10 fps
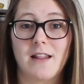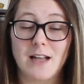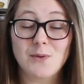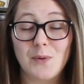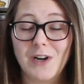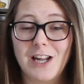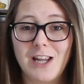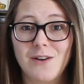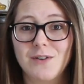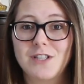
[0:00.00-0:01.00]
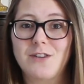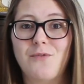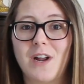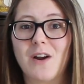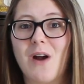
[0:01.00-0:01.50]
that's what we're gonna use to
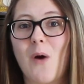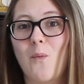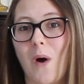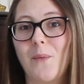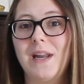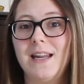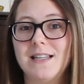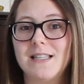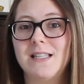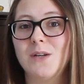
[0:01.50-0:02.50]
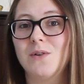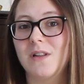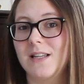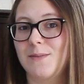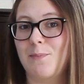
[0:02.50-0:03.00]
figure out what we need to do
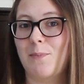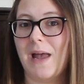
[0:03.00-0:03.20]
to this